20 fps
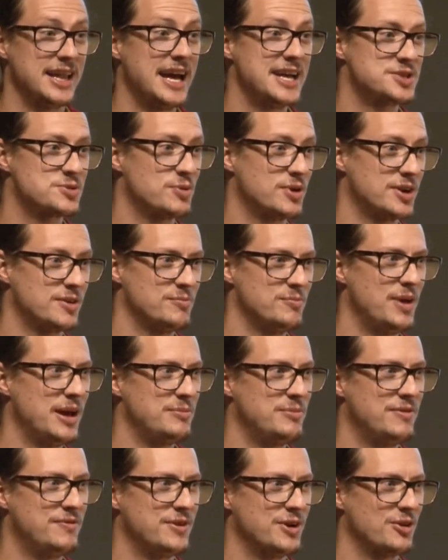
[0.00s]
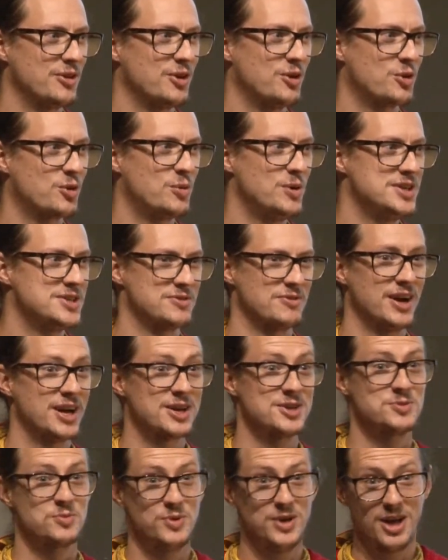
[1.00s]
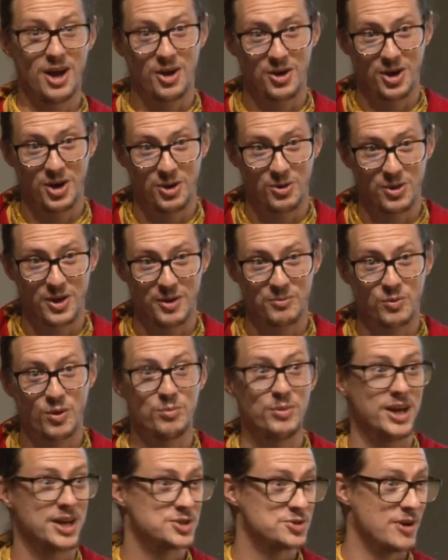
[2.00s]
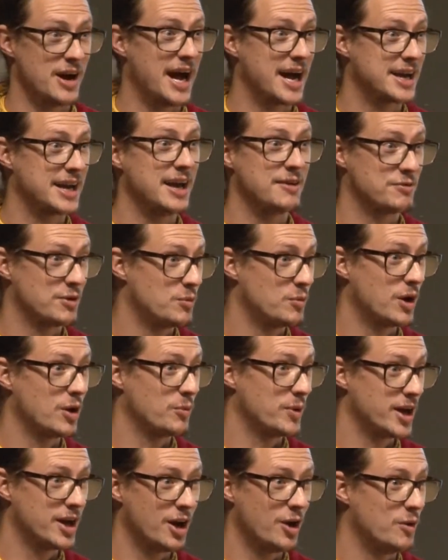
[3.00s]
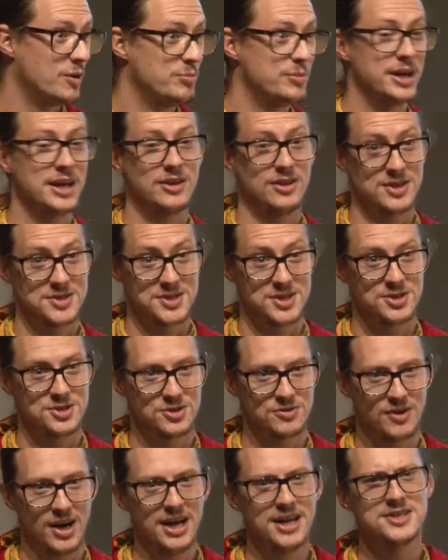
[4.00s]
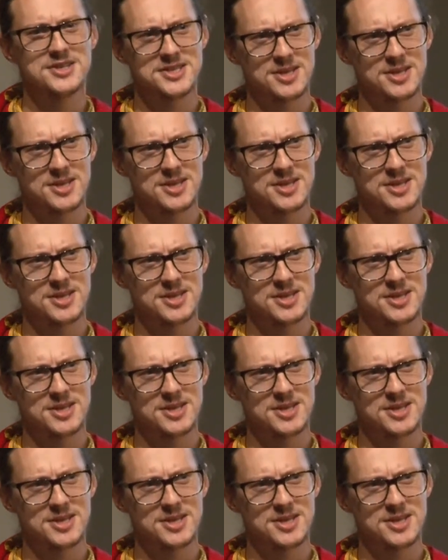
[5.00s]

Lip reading: And that's what made me feel a little queasy, right? Because we all know that we're being tracked everywhere we go and being listened to, right?